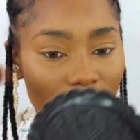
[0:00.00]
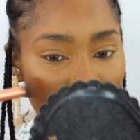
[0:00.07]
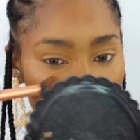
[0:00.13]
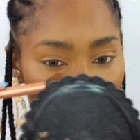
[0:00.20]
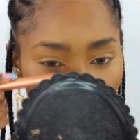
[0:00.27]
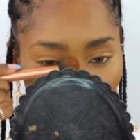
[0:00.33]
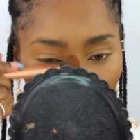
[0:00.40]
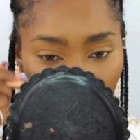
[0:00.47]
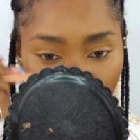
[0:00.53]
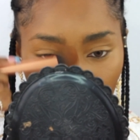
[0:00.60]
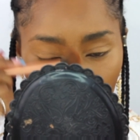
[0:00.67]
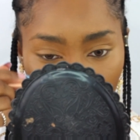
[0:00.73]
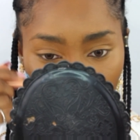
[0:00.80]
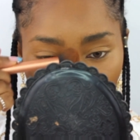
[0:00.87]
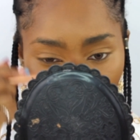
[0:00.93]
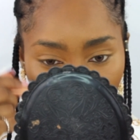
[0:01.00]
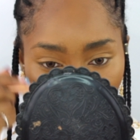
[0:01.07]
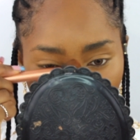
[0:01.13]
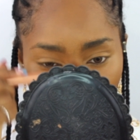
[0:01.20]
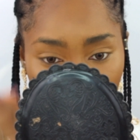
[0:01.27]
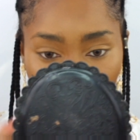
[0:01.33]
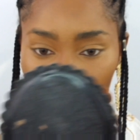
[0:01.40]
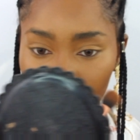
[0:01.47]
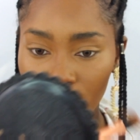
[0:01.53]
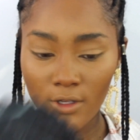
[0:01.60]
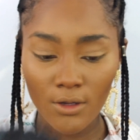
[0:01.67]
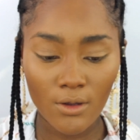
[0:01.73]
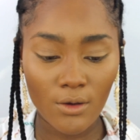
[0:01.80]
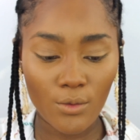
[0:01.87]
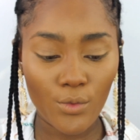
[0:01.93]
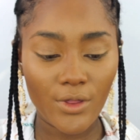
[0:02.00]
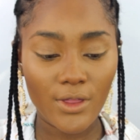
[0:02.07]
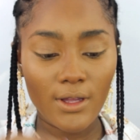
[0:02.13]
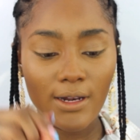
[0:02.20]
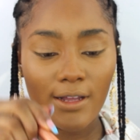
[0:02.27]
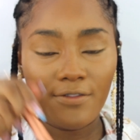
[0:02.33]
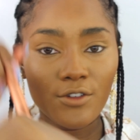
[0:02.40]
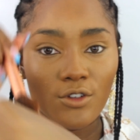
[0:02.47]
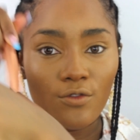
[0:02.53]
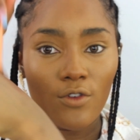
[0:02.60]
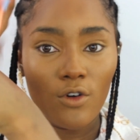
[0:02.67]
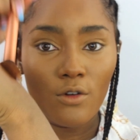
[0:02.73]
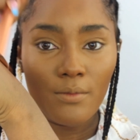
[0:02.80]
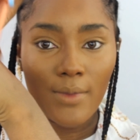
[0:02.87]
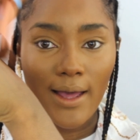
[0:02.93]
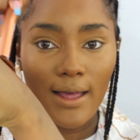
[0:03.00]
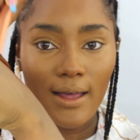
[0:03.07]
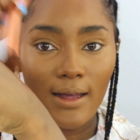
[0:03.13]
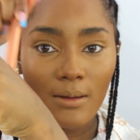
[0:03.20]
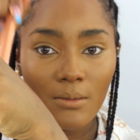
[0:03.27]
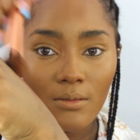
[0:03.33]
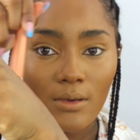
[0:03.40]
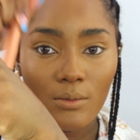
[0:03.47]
Now we're gonna do the nose with the leftover on my arm.